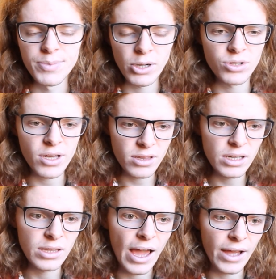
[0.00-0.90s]
because I
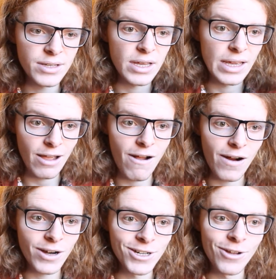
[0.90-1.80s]
think that as a
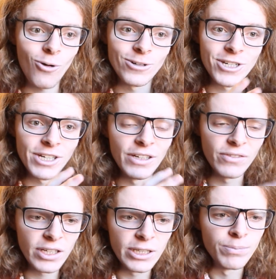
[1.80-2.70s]
character on
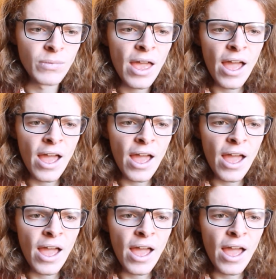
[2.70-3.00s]
TV